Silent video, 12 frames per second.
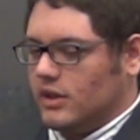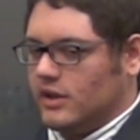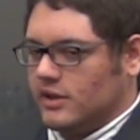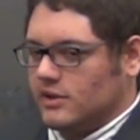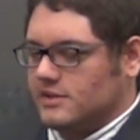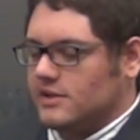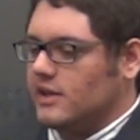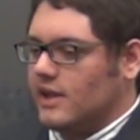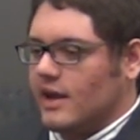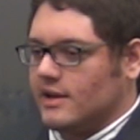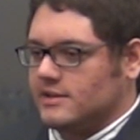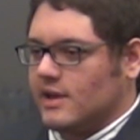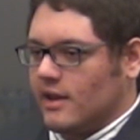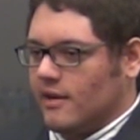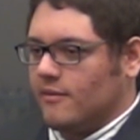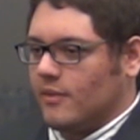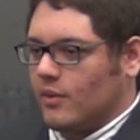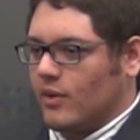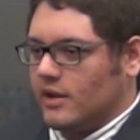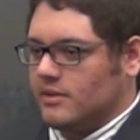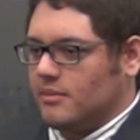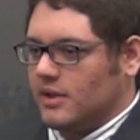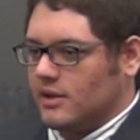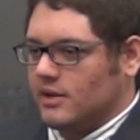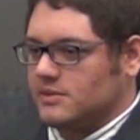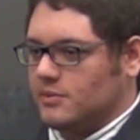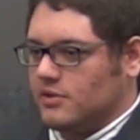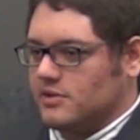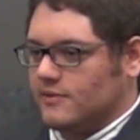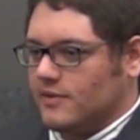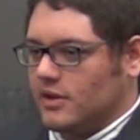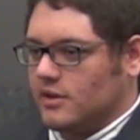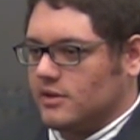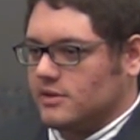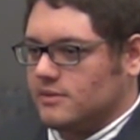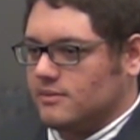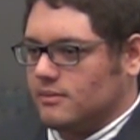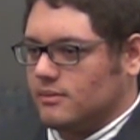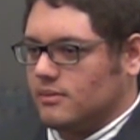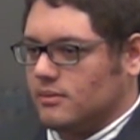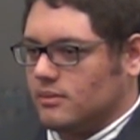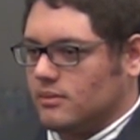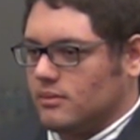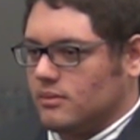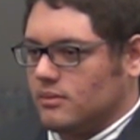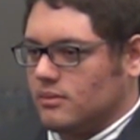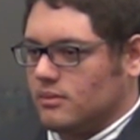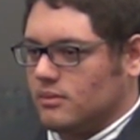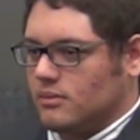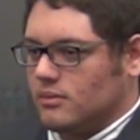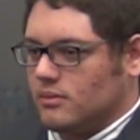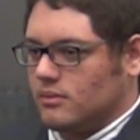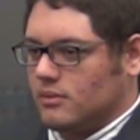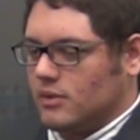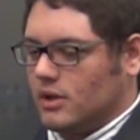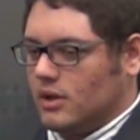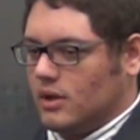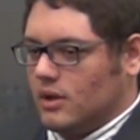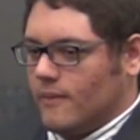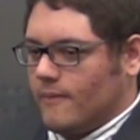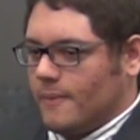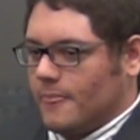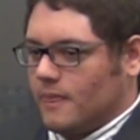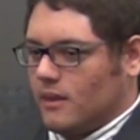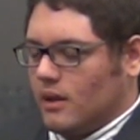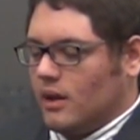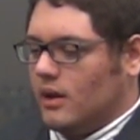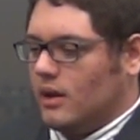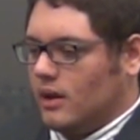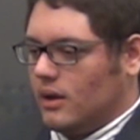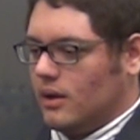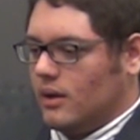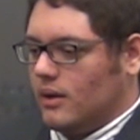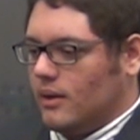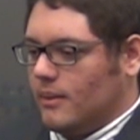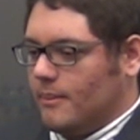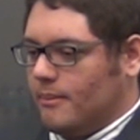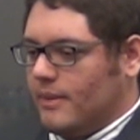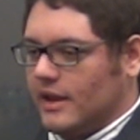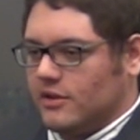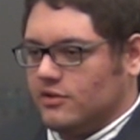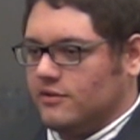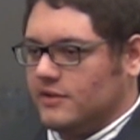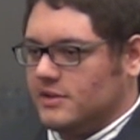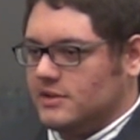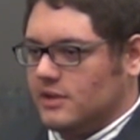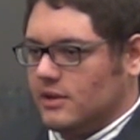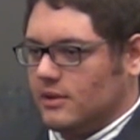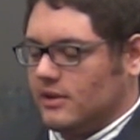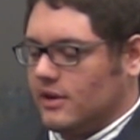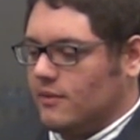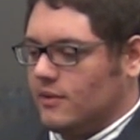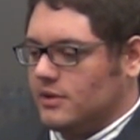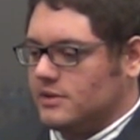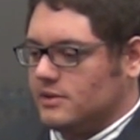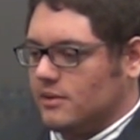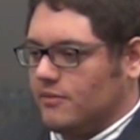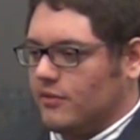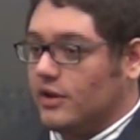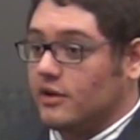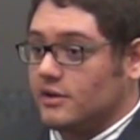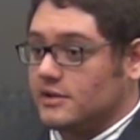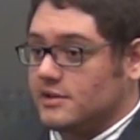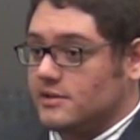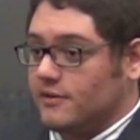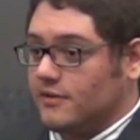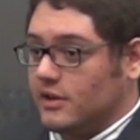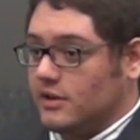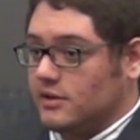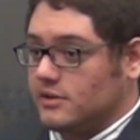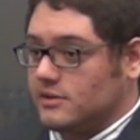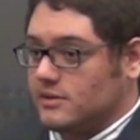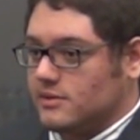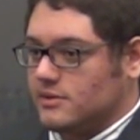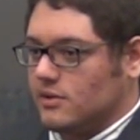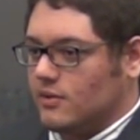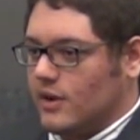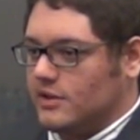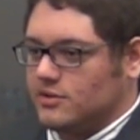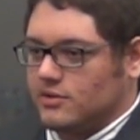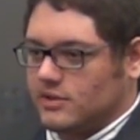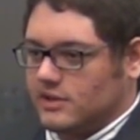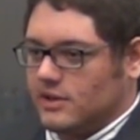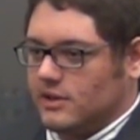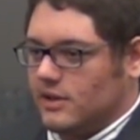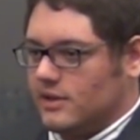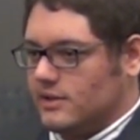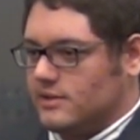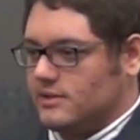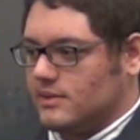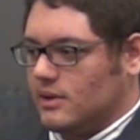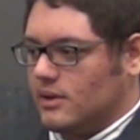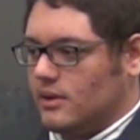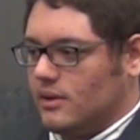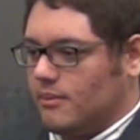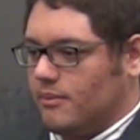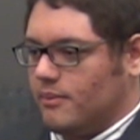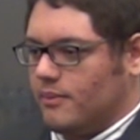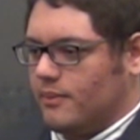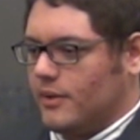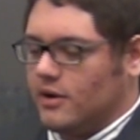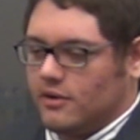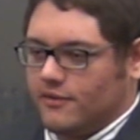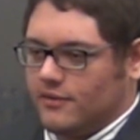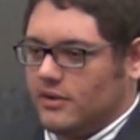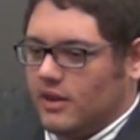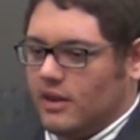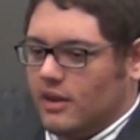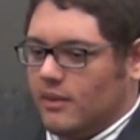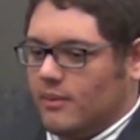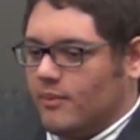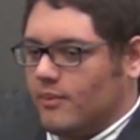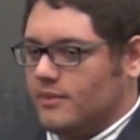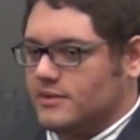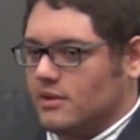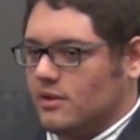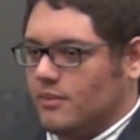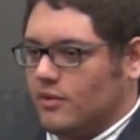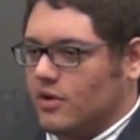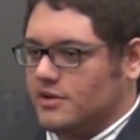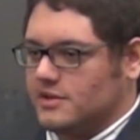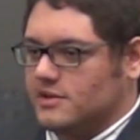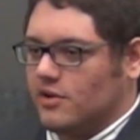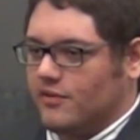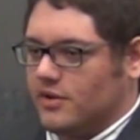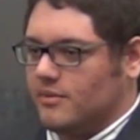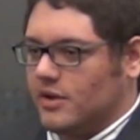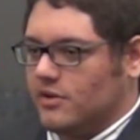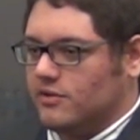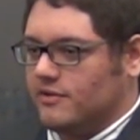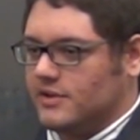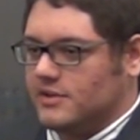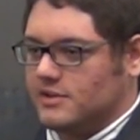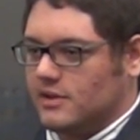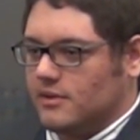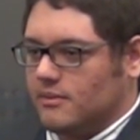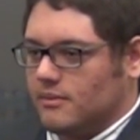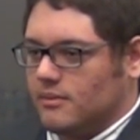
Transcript: Linux, yes, I have quite a bit of experience with Linux. Okay, can you tell me where specifically? Uh, back in university, there was some free courses of Linux, so I took them as uh, part of the some courses offered by university.